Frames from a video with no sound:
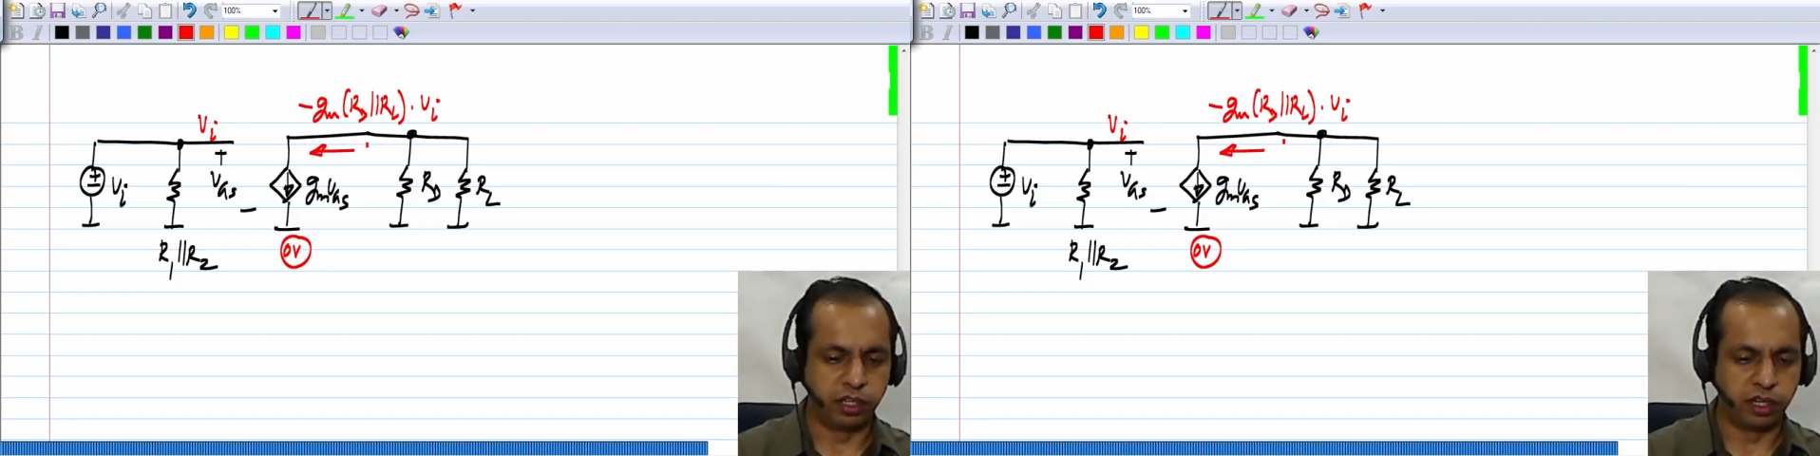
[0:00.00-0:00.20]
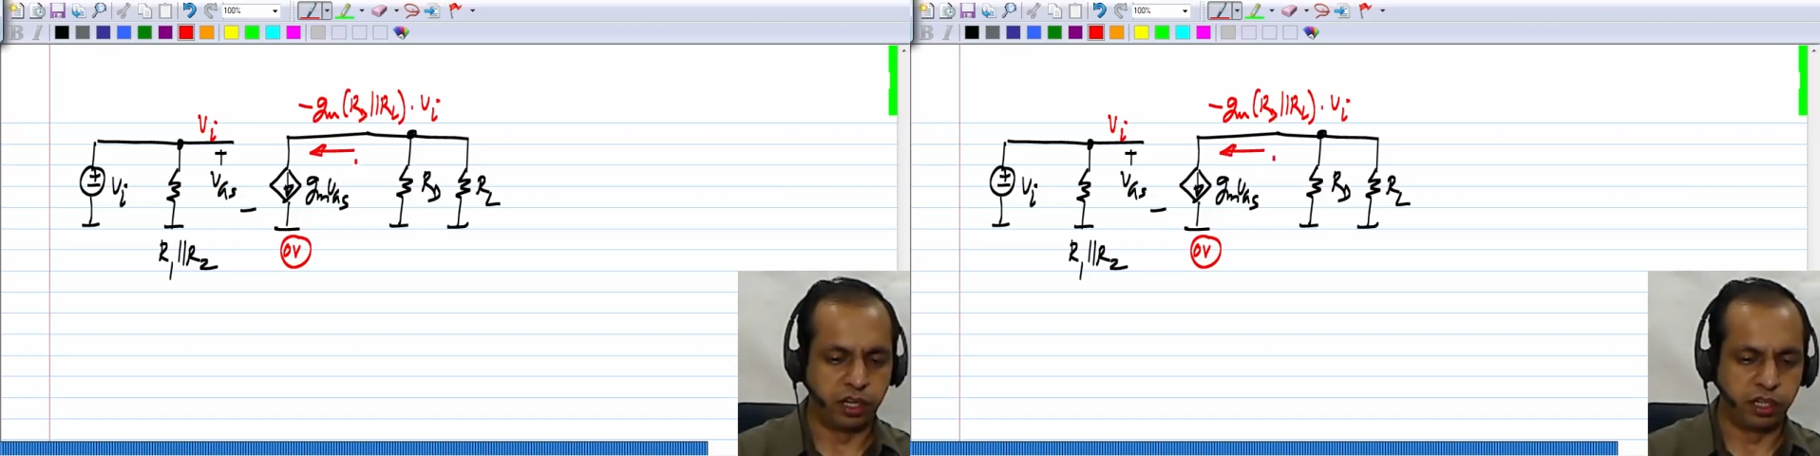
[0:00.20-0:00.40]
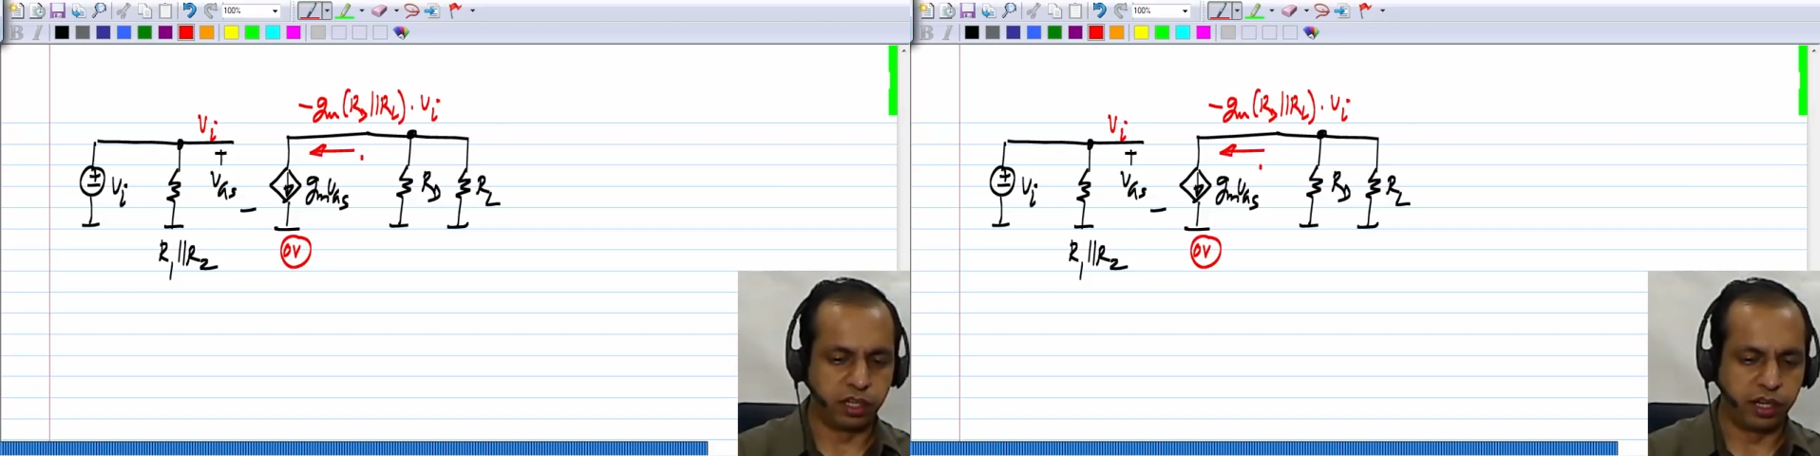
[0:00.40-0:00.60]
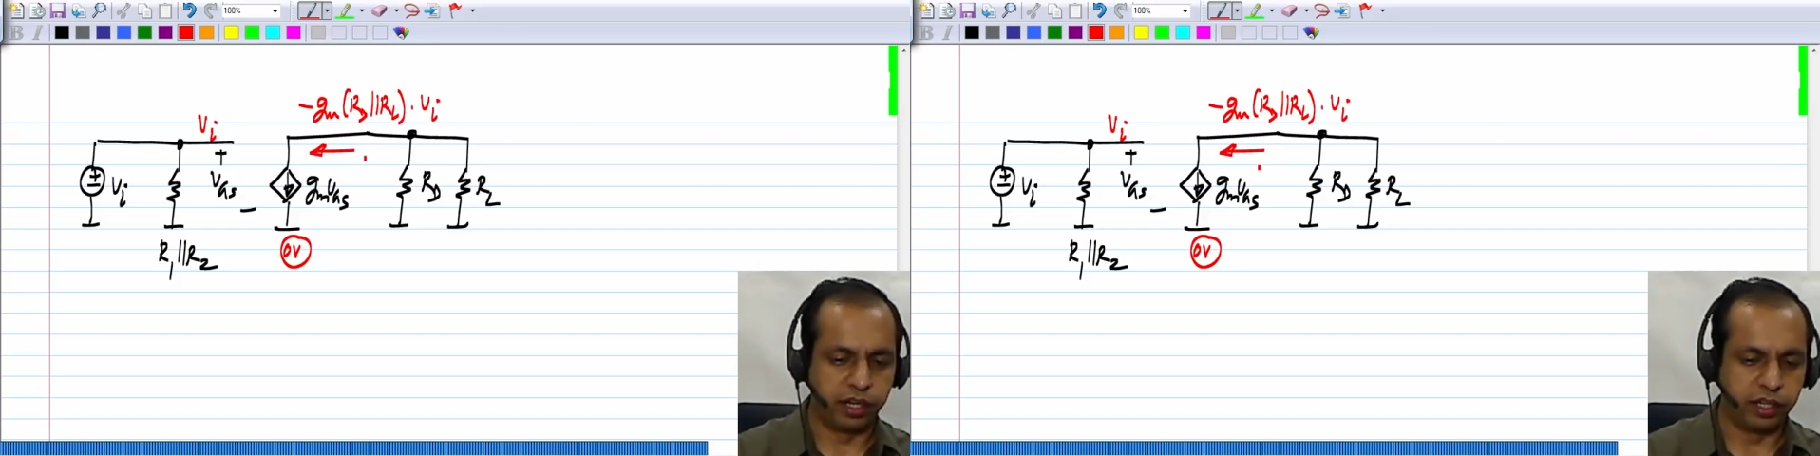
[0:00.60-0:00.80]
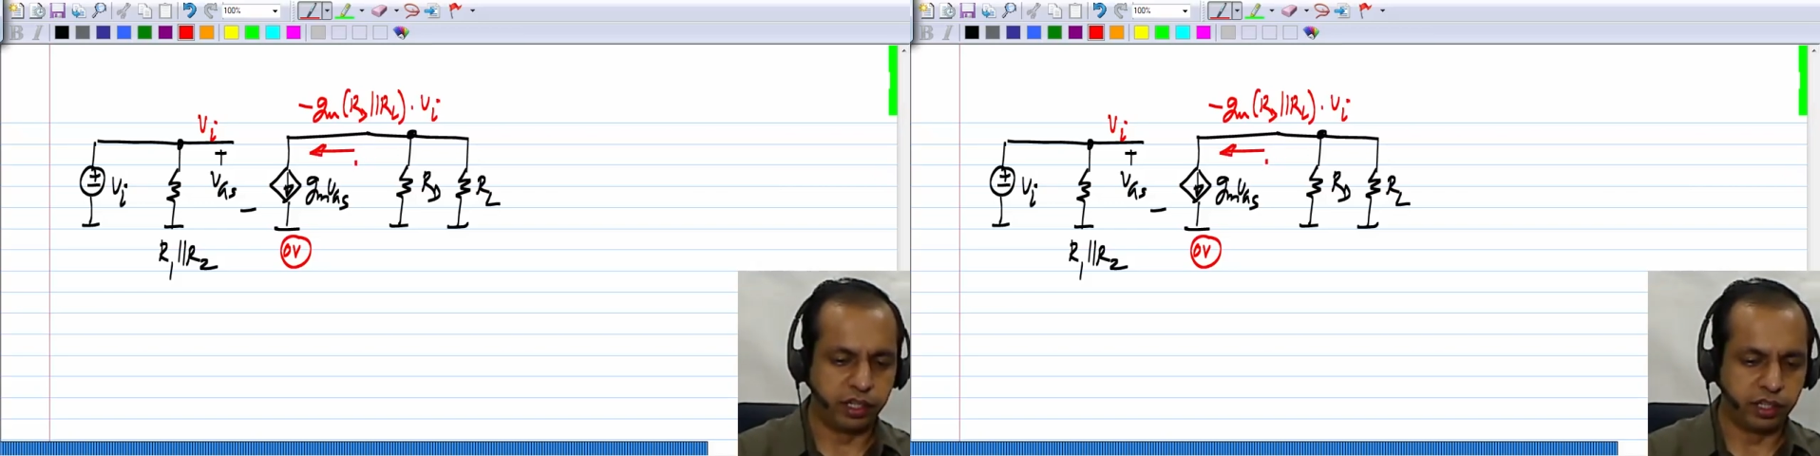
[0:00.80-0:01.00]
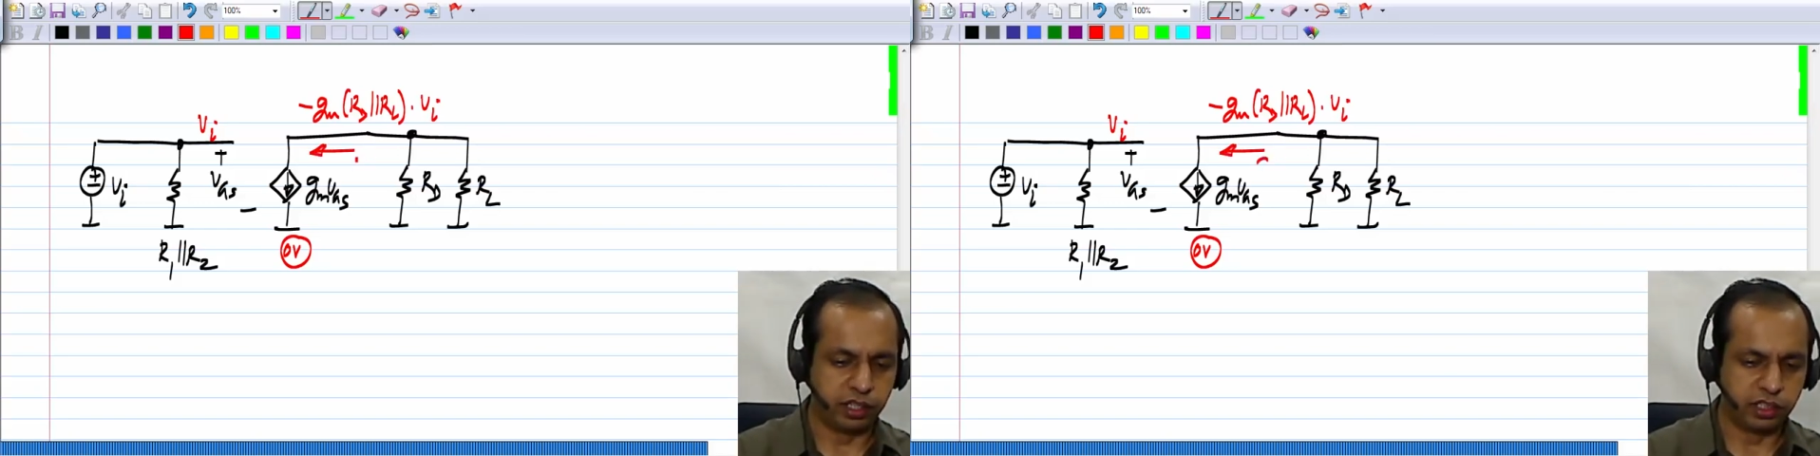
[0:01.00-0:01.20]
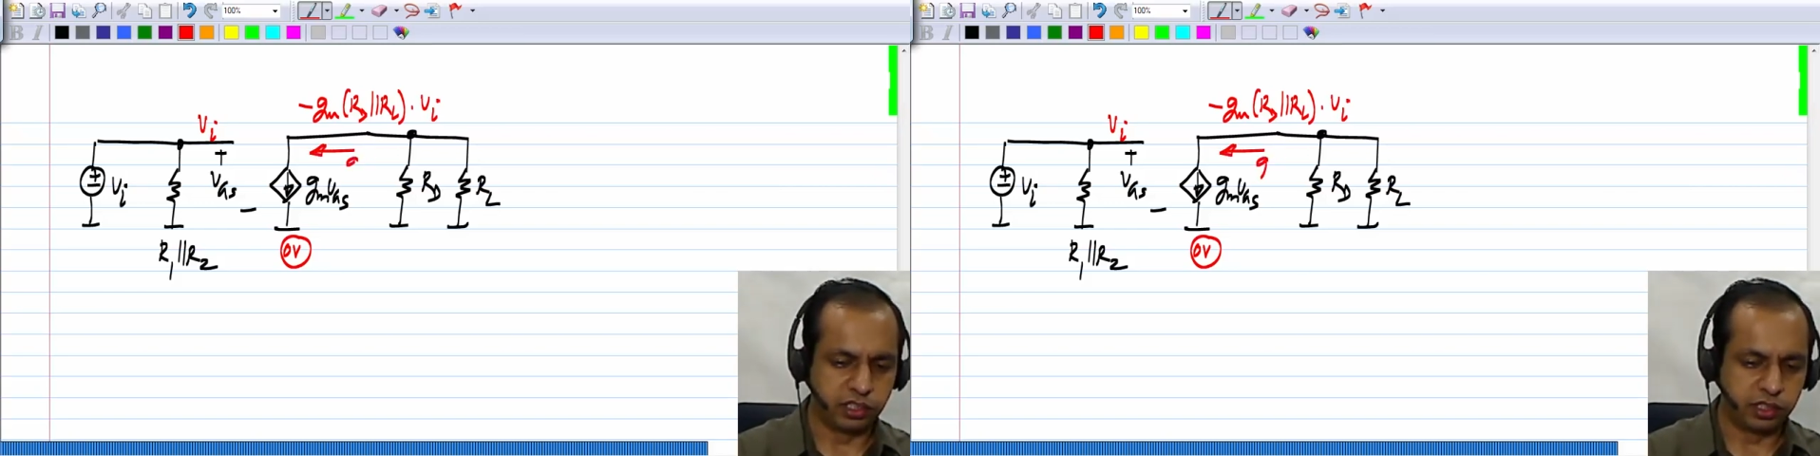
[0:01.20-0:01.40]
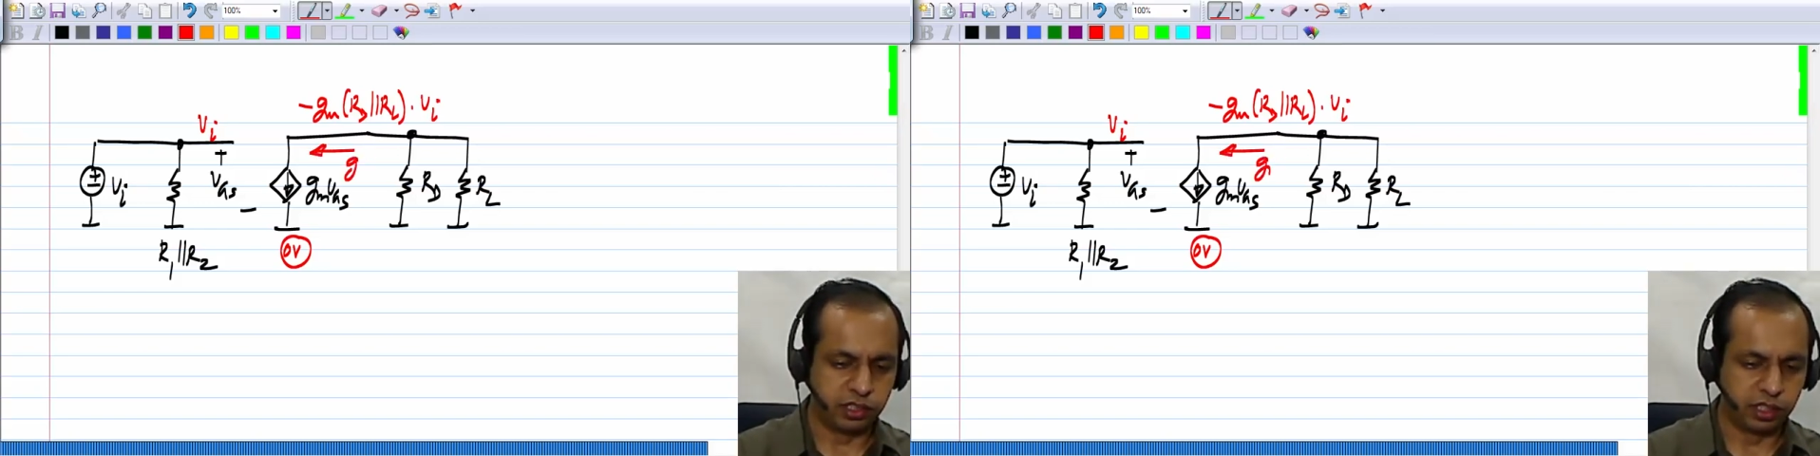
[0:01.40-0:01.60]
current ID
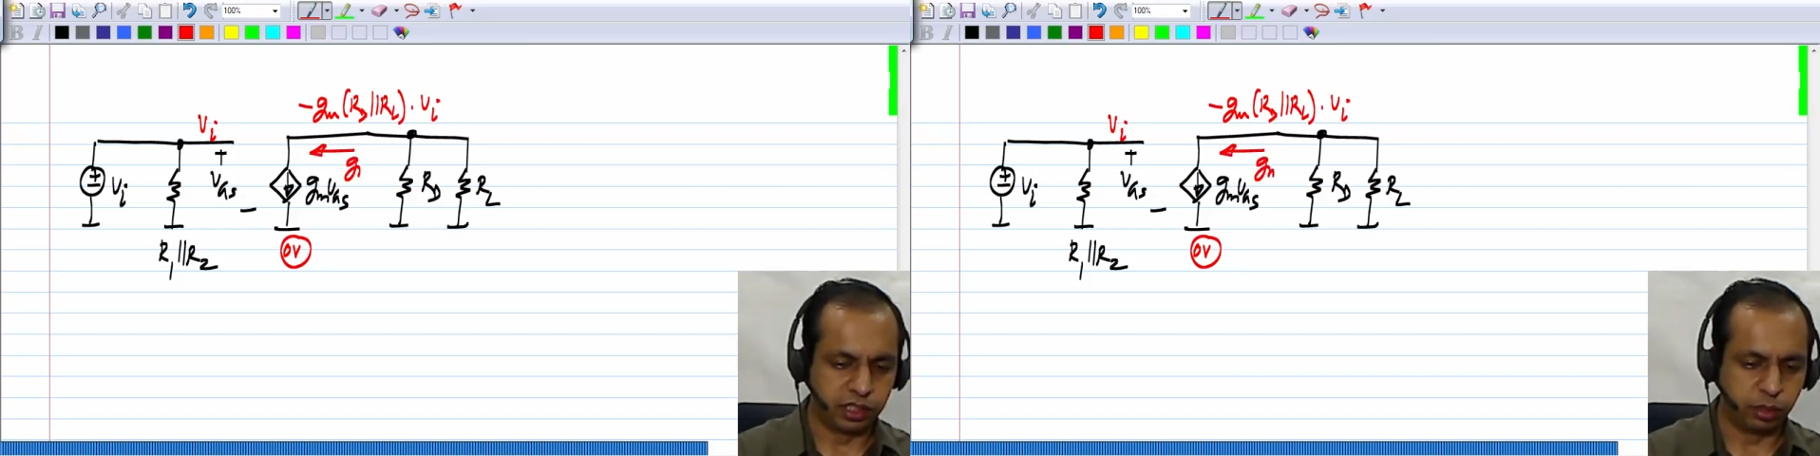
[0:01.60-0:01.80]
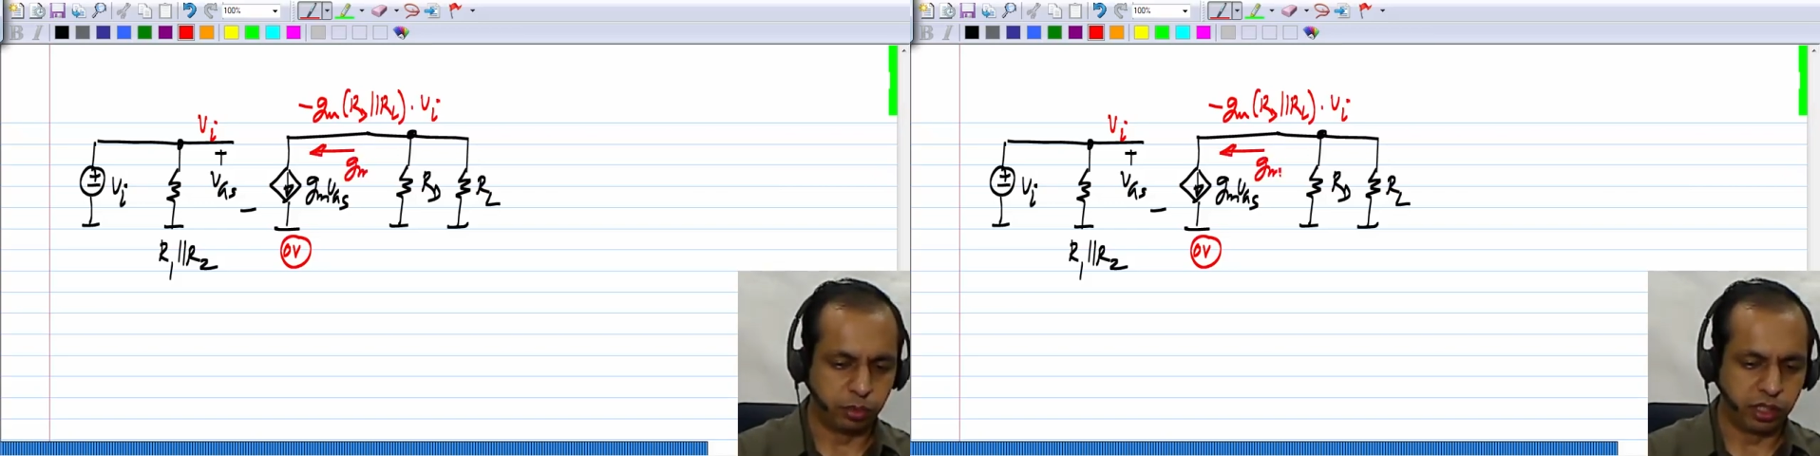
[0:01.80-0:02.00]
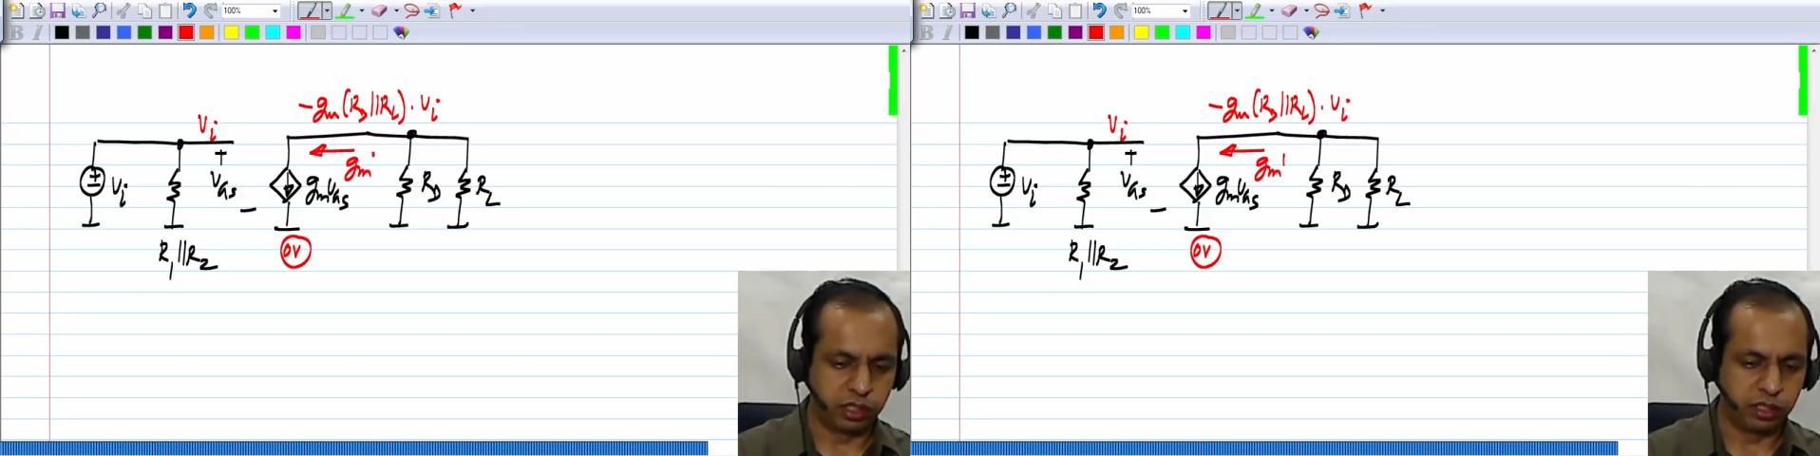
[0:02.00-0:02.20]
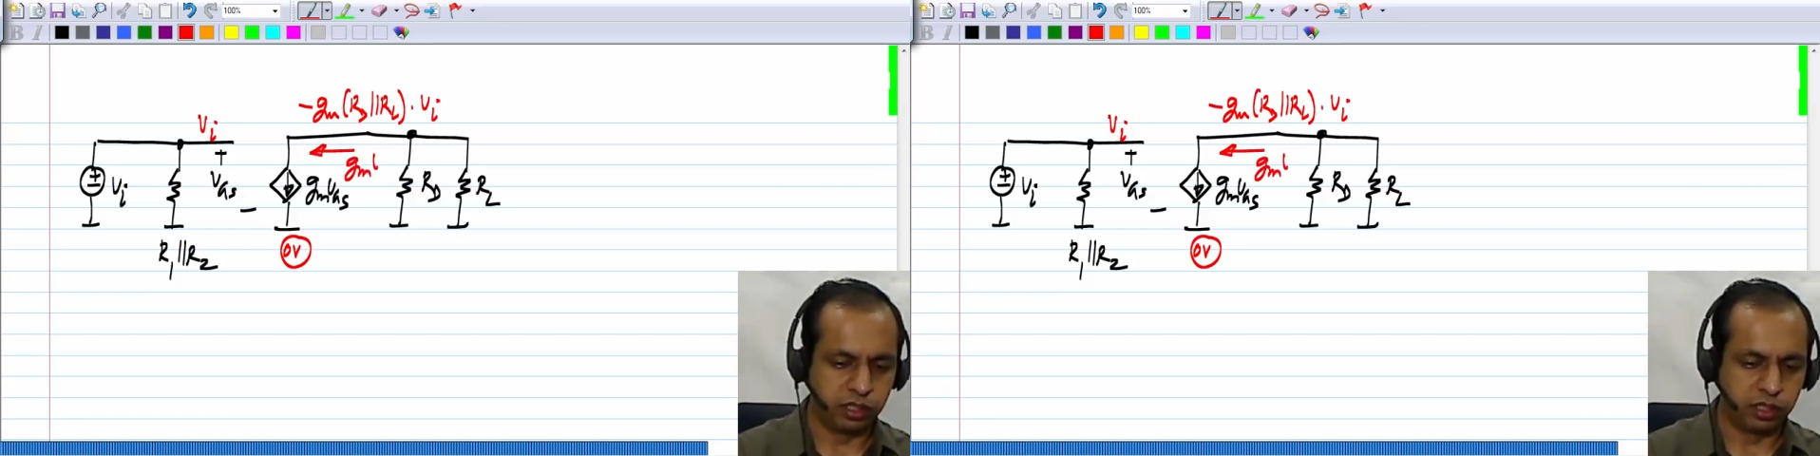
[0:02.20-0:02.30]
is nothing but